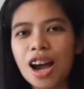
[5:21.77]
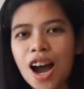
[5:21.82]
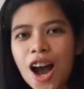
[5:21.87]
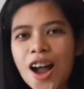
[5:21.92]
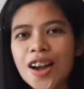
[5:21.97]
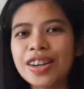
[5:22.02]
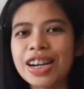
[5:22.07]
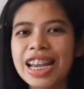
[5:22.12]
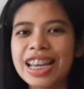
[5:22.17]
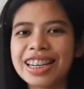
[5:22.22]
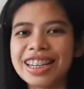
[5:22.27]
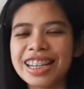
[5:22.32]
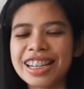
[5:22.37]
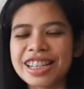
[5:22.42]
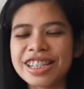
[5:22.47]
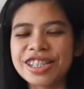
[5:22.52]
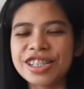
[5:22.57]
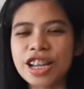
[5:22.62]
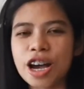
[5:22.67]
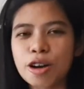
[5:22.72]
Alright, let
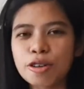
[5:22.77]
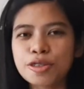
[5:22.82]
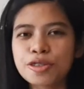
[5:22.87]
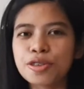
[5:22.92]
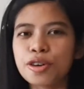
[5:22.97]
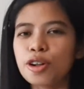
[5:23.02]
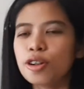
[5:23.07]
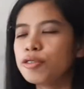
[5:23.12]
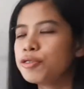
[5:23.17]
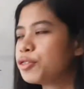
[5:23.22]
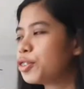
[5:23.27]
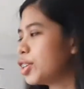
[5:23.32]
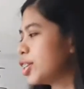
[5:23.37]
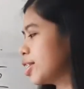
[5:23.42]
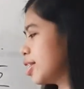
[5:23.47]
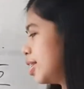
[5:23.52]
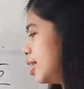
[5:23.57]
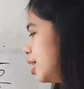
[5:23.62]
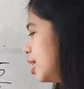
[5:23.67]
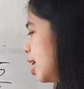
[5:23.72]
us now solve for
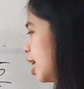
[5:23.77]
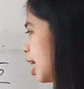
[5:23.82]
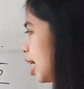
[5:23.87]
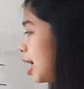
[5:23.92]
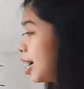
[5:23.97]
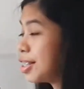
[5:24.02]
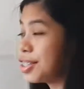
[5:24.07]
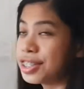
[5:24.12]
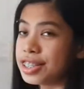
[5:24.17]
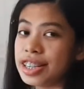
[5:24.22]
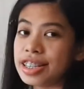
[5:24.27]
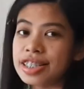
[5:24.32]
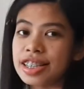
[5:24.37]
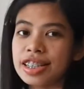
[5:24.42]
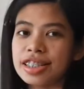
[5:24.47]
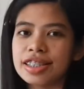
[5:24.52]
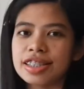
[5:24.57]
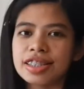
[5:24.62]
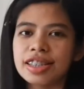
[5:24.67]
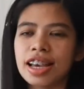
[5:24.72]
the
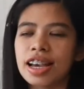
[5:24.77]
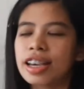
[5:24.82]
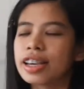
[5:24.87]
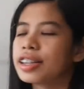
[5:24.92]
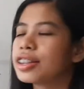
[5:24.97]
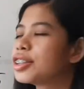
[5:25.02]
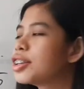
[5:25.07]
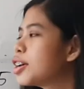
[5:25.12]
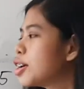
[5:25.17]
adjacent side.